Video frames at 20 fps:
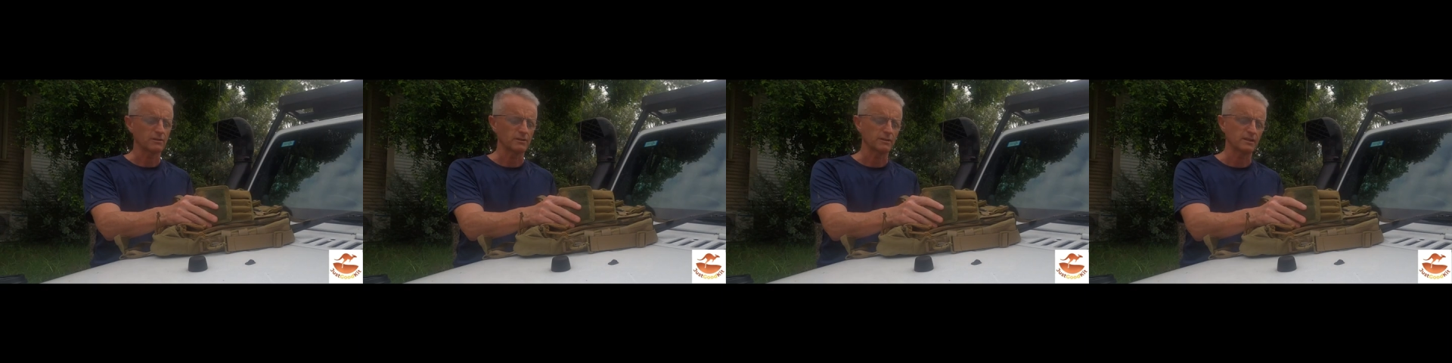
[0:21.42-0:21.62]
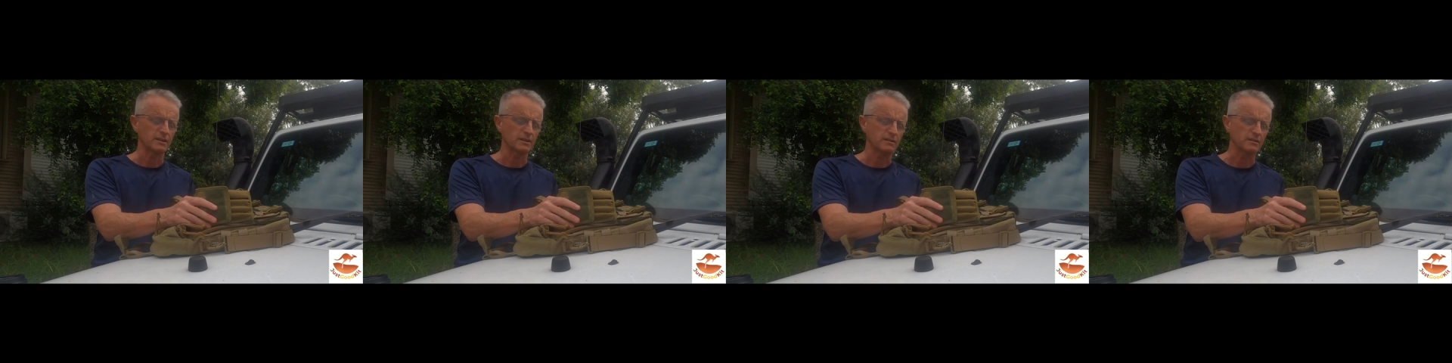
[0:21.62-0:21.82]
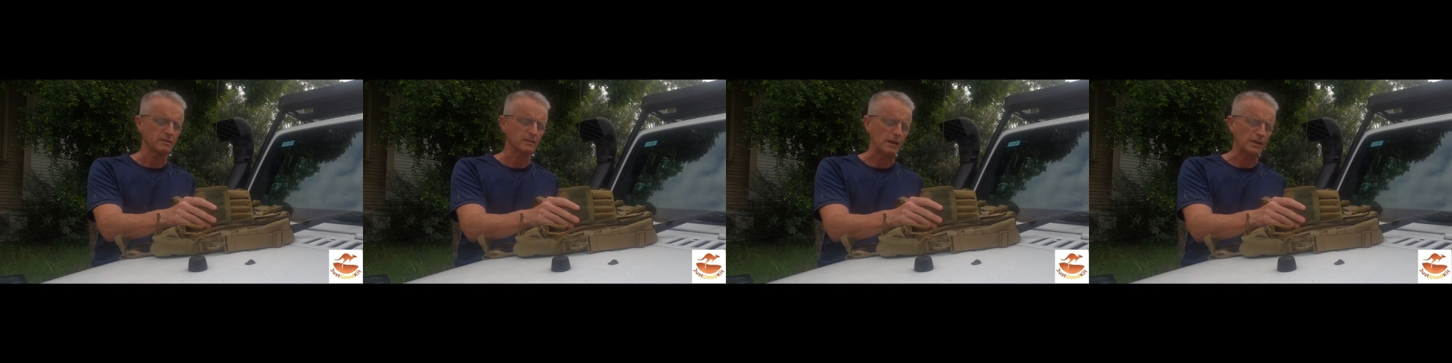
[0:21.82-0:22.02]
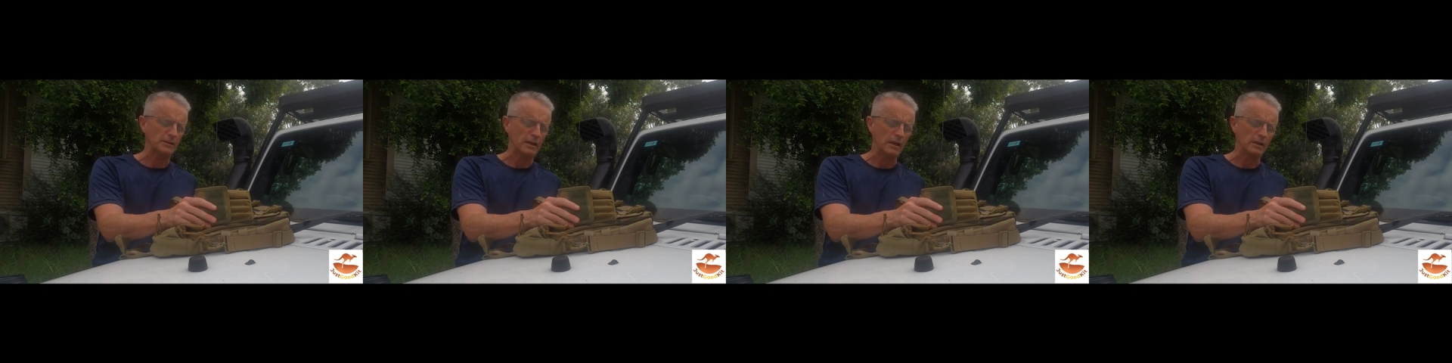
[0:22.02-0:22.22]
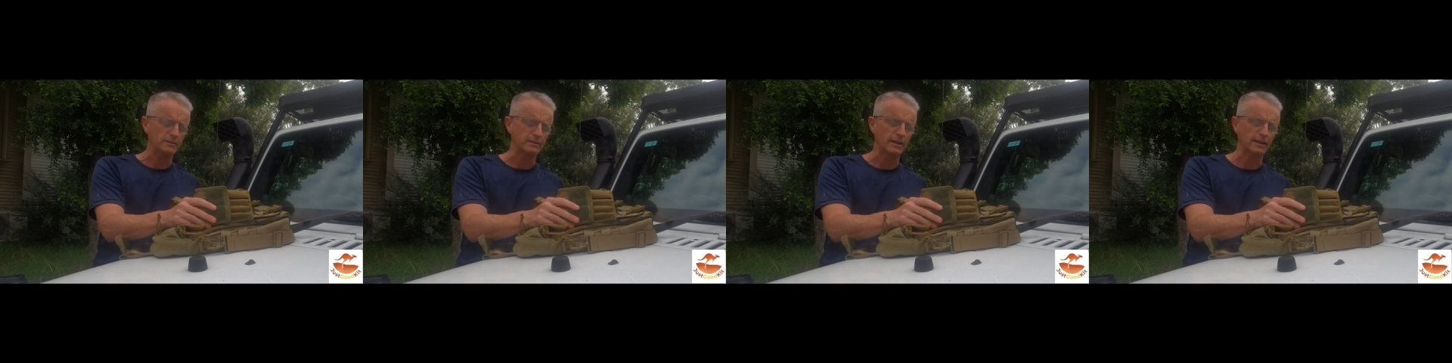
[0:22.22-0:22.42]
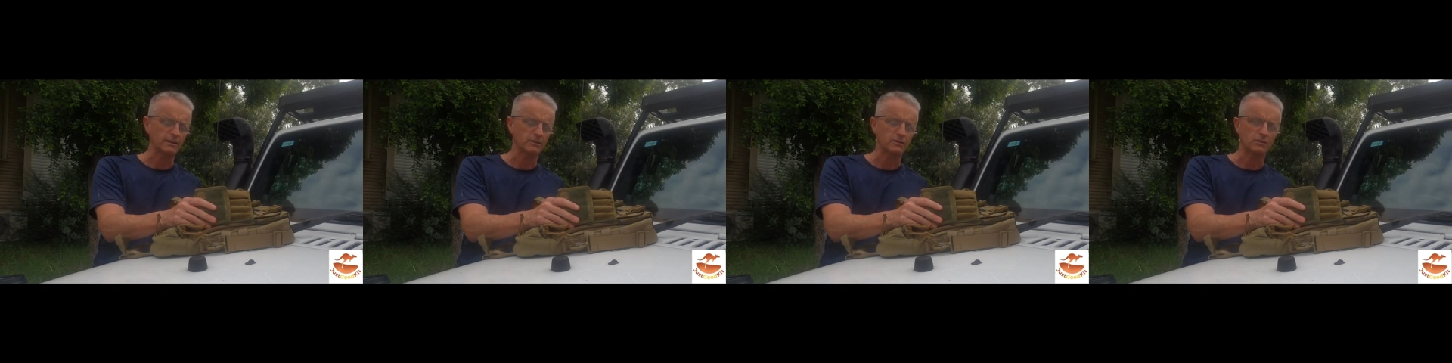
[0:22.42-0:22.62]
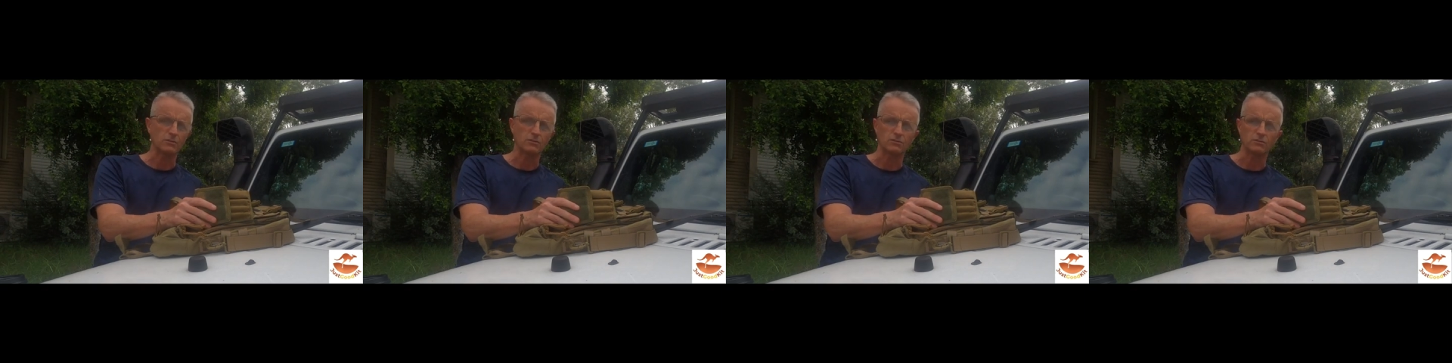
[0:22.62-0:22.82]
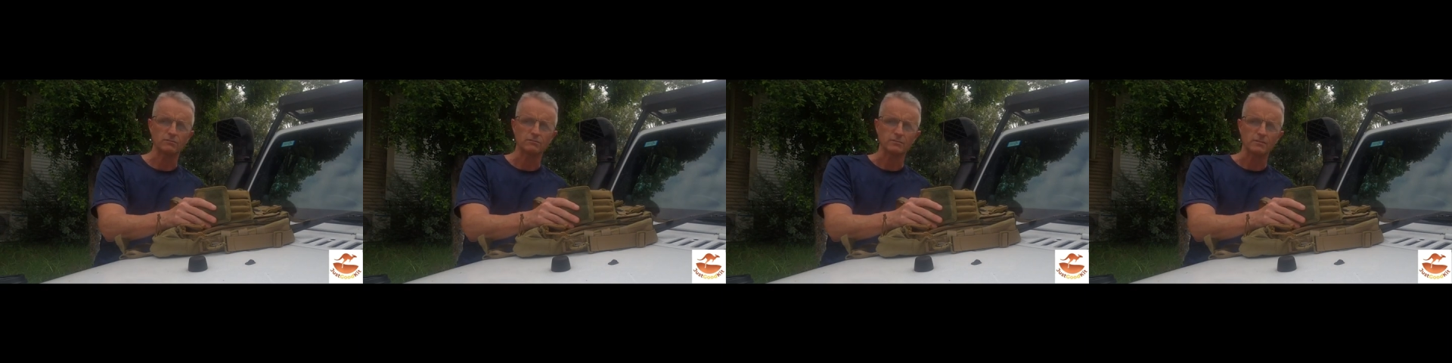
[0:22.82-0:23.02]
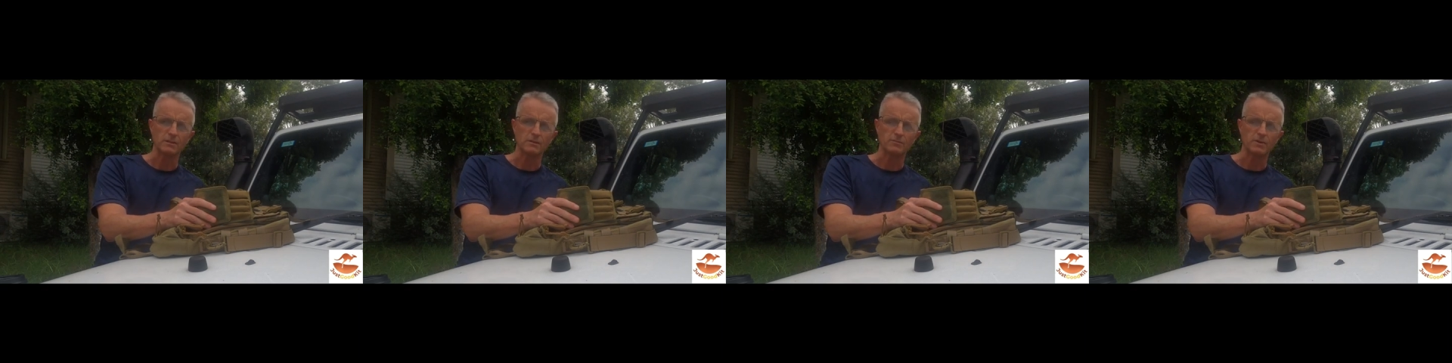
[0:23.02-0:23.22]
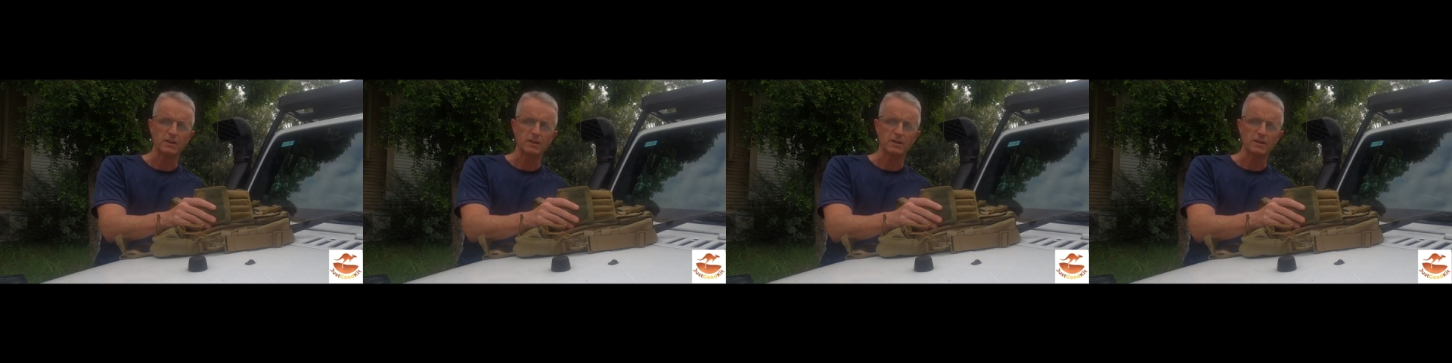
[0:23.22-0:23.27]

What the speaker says: got the tactical